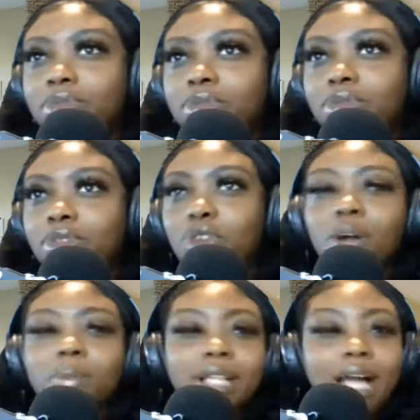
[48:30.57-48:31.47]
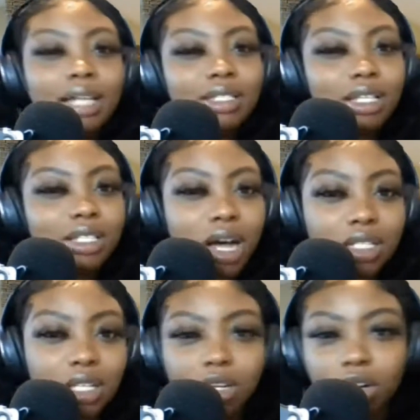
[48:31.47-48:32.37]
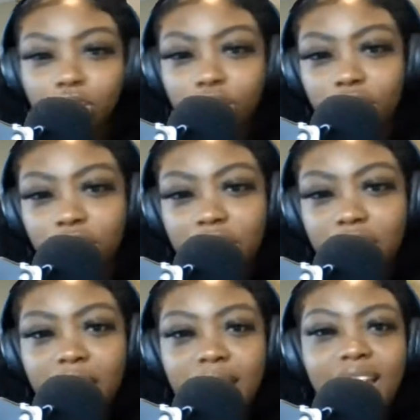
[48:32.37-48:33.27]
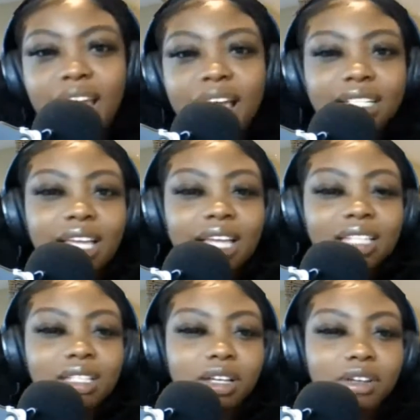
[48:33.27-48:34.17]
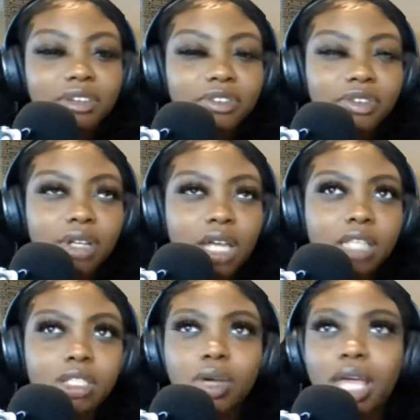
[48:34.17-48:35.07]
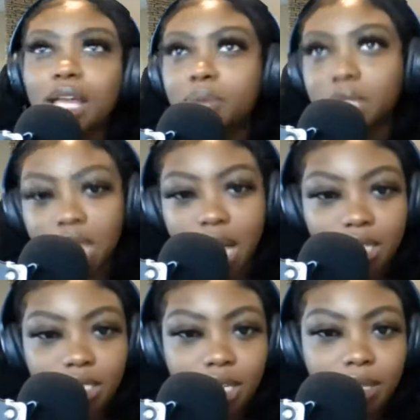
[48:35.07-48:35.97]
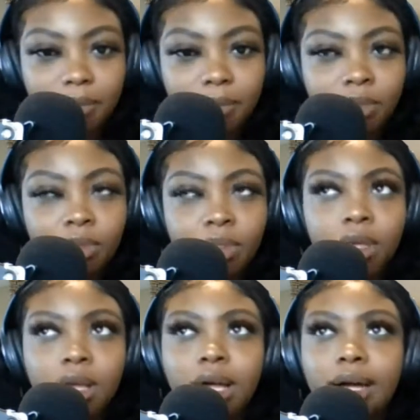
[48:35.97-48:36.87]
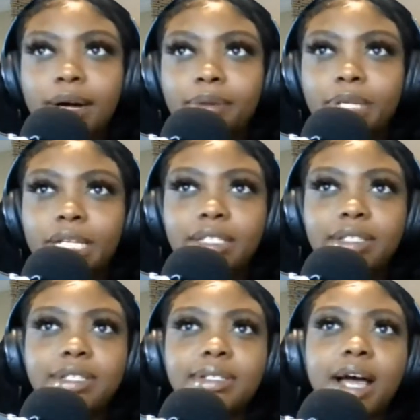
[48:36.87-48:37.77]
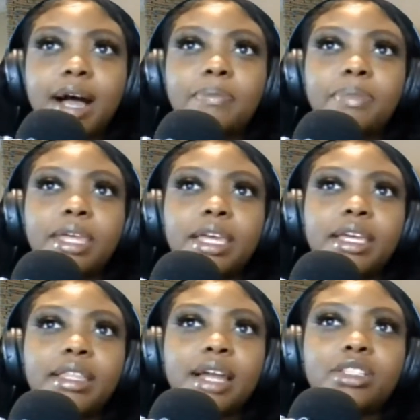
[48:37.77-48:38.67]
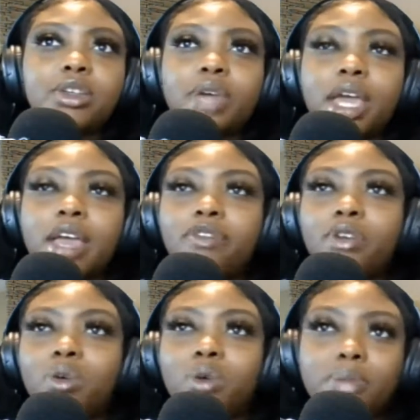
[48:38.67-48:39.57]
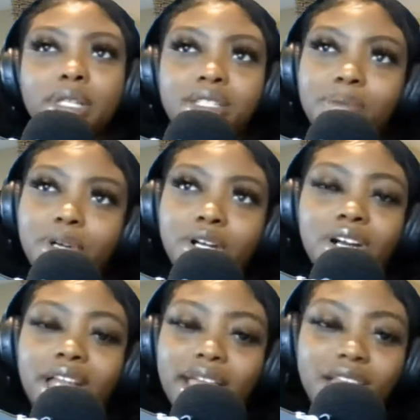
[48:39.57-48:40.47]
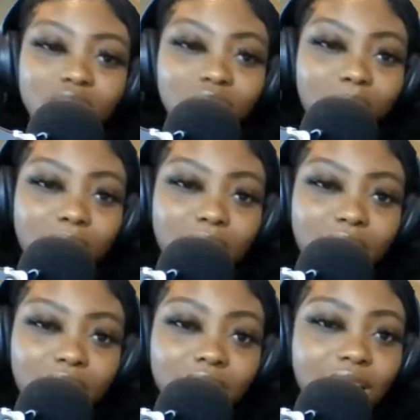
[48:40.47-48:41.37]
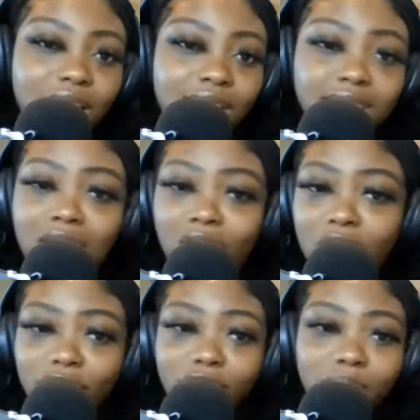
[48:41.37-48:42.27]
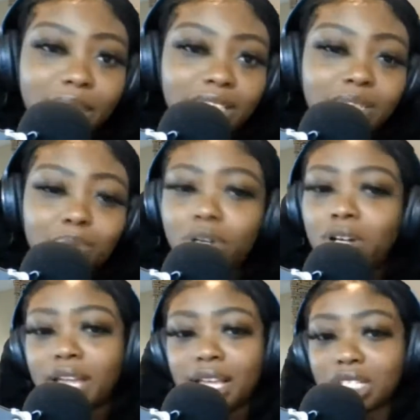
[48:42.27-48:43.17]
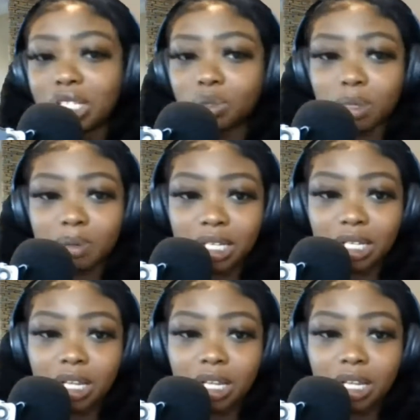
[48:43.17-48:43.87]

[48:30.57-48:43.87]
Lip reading: normalizing toxic culture and acting as if it's okay to be toxic. We need to stop thinking that it's okay for a woman to put her hands on a man, just like it's not okay for a man to put her hands on a woman.